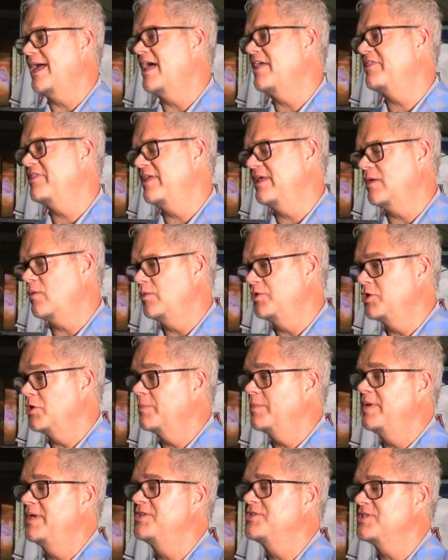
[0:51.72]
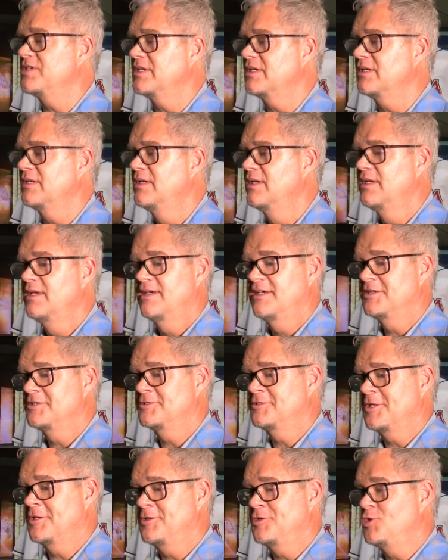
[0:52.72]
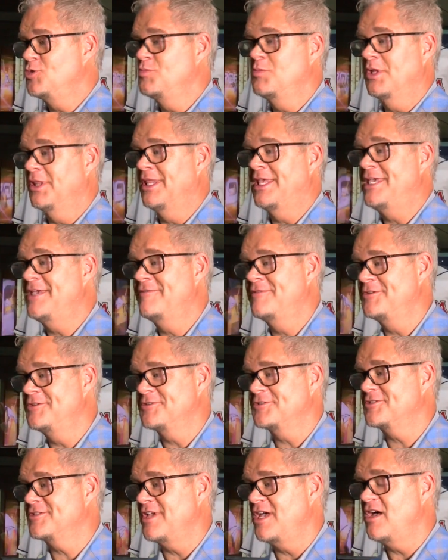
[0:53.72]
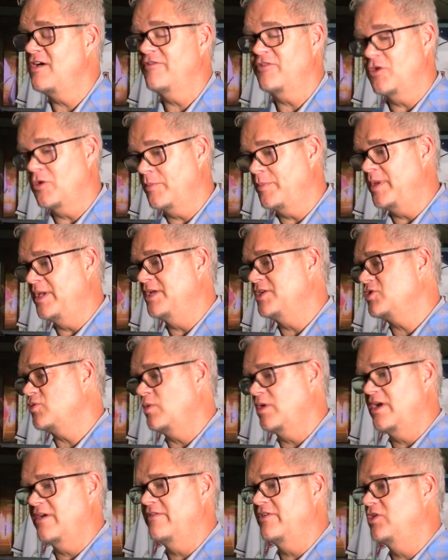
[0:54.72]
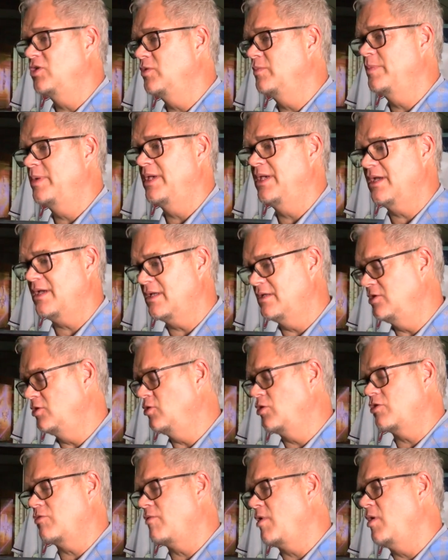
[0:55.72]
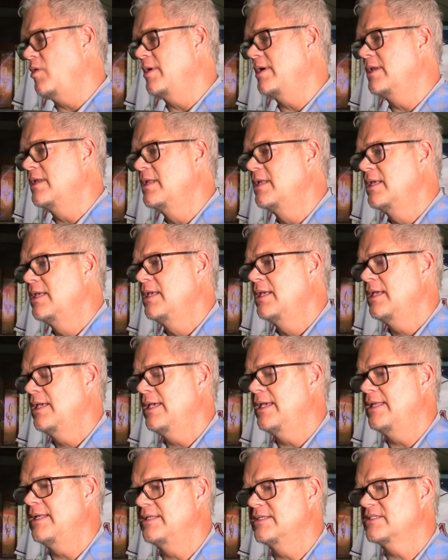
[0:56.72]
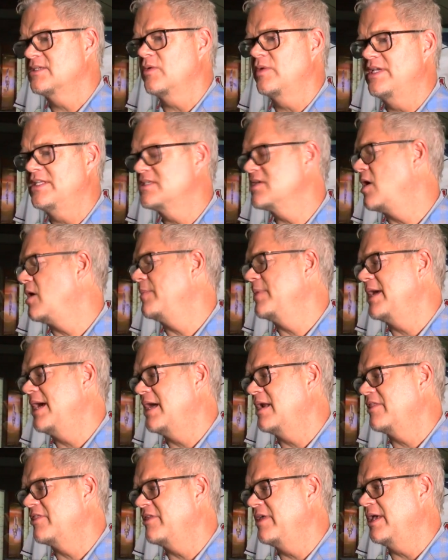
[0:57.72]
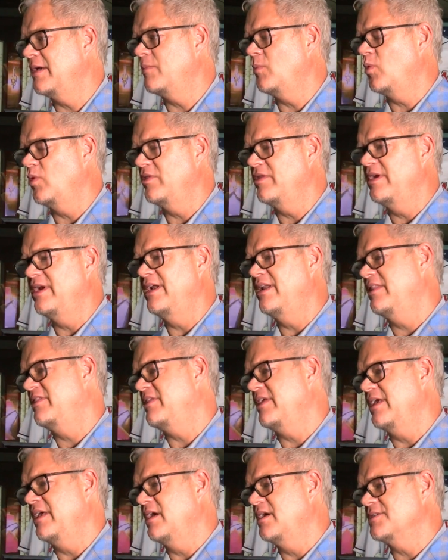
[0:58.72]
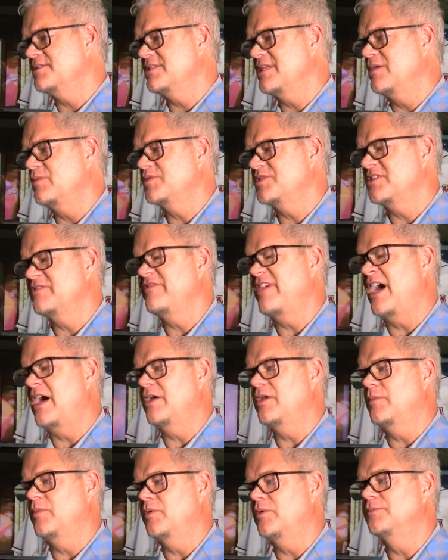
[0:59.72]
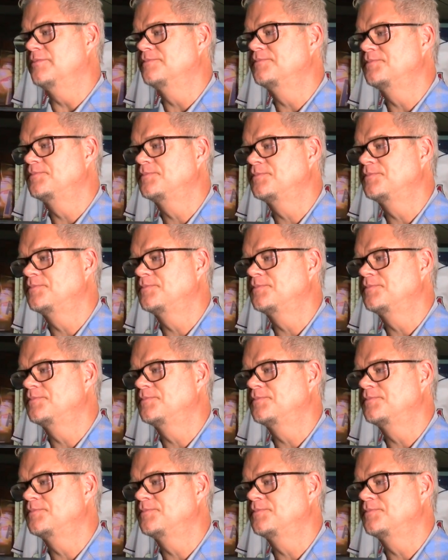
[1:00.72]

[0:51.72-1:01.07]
thing I think when you're pitching is that you believe in yourself, your pitch, whatever you pick, and you throw it. And so he taught me how to think more than anything else, and that was invaluable.